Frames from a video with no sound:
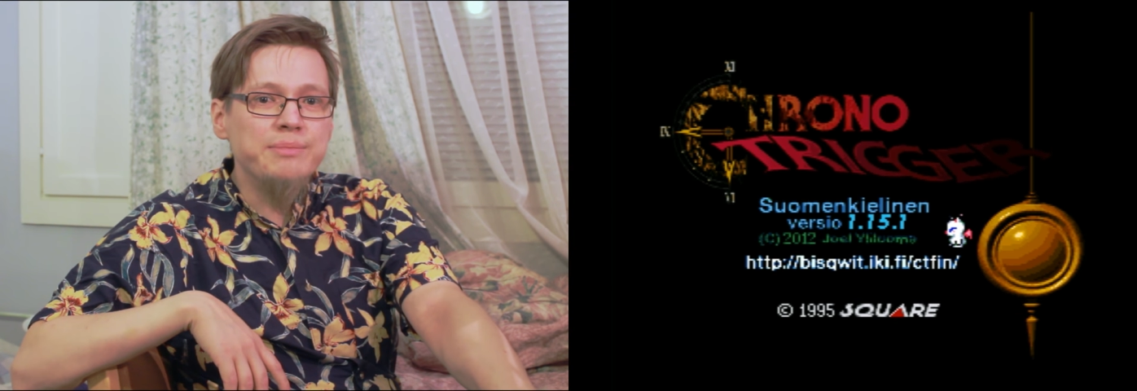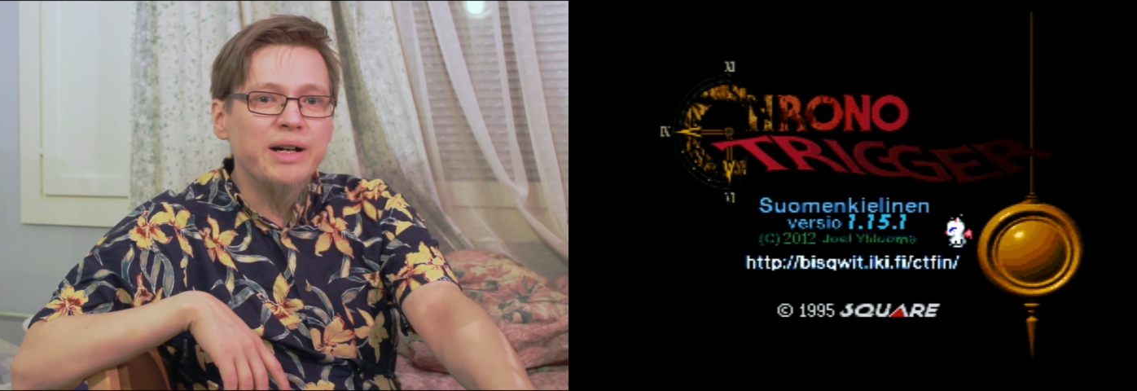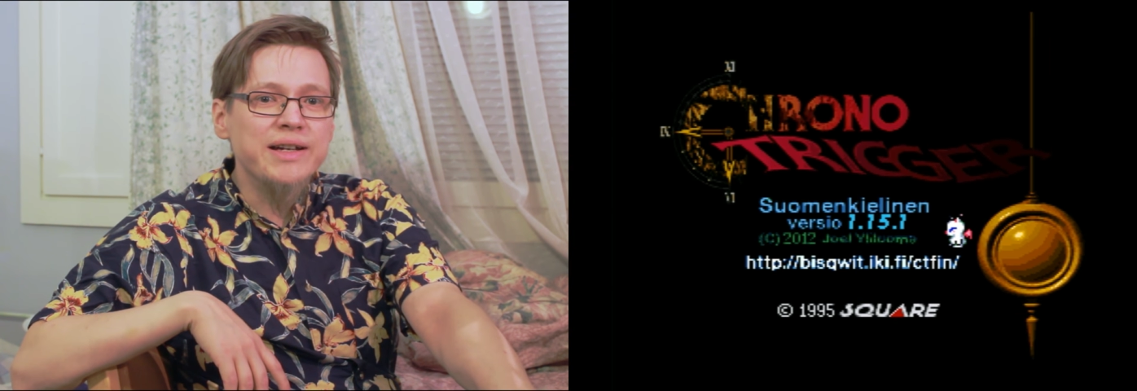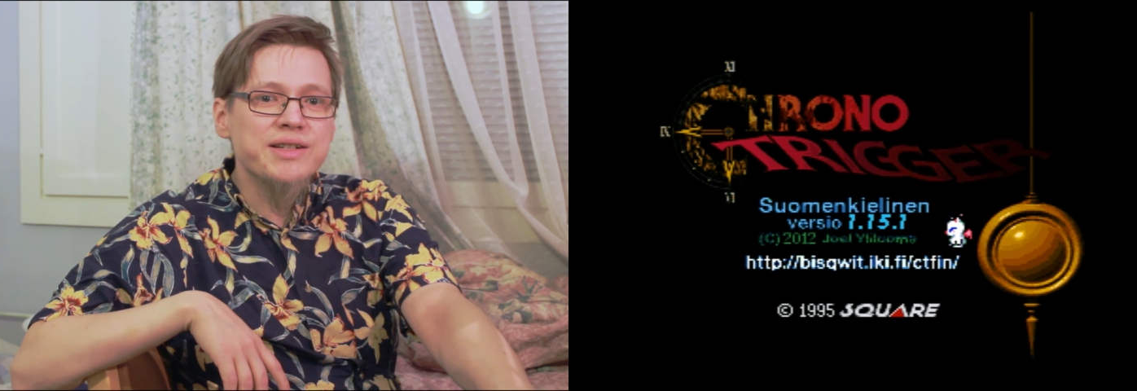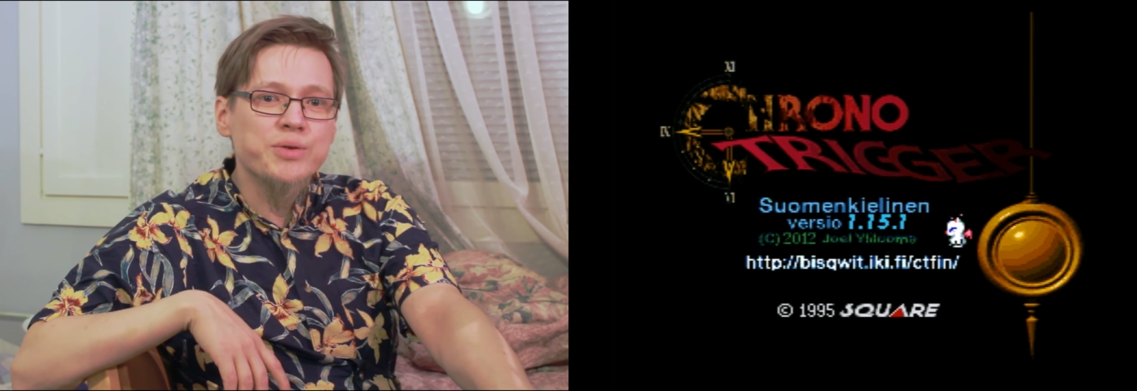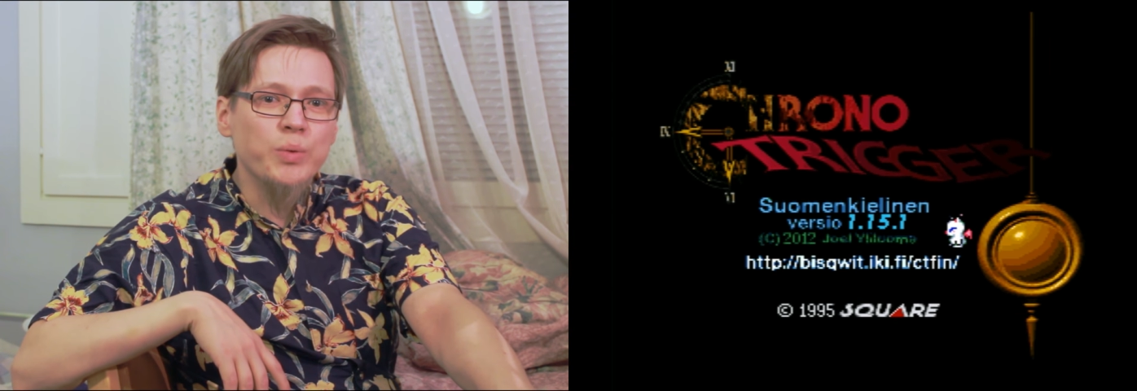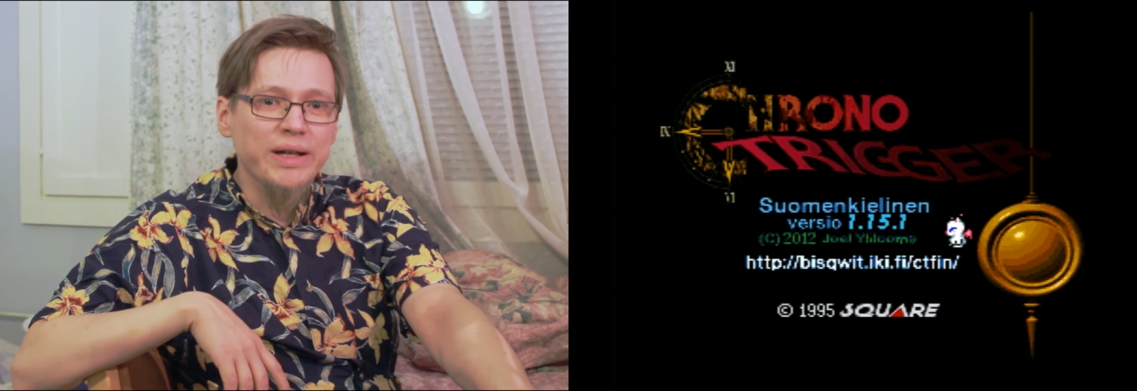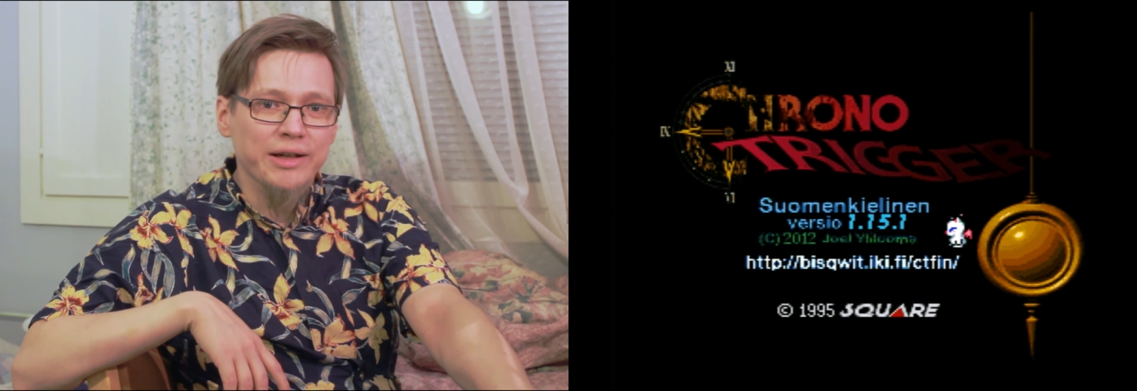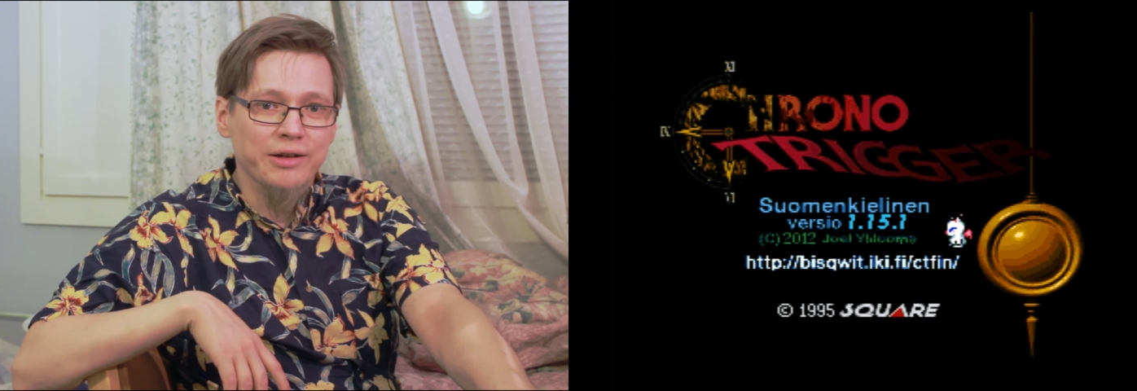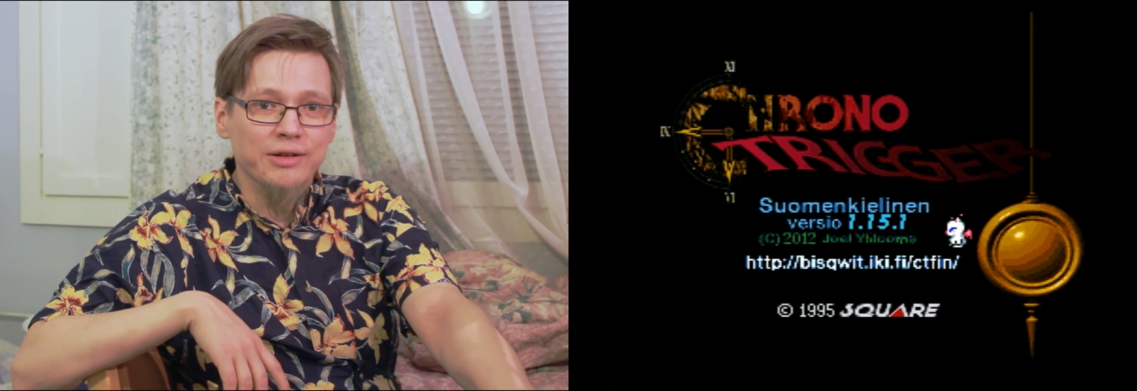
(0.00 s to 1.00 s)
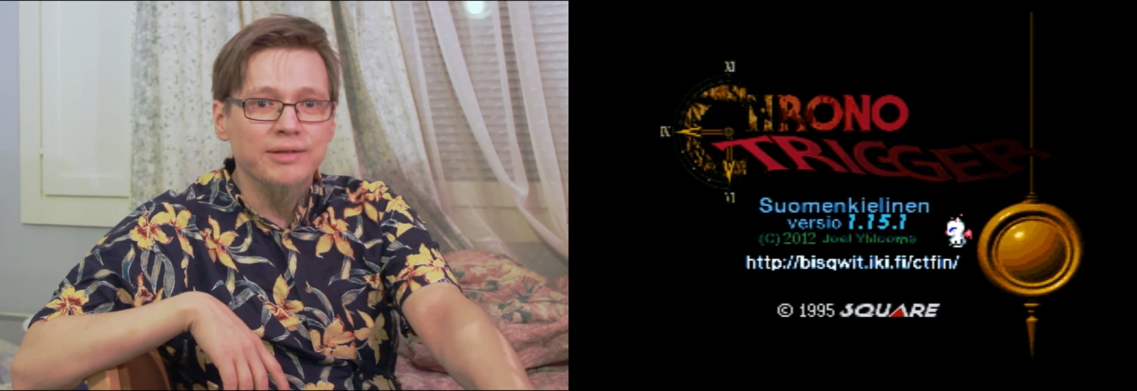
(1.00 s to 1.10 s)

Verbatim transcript: by Square.